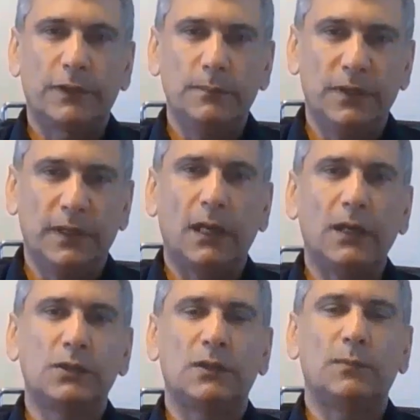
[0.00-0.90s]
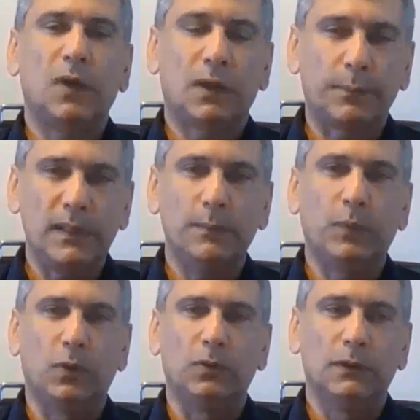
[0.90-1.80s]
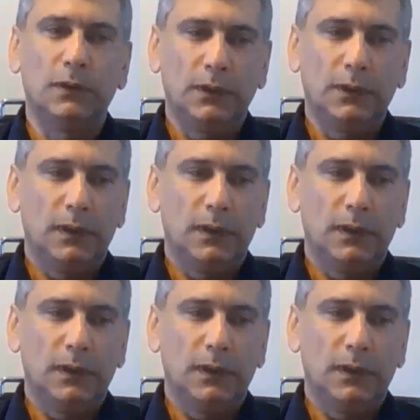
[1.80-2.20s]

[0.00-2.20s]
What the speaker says: communication among people,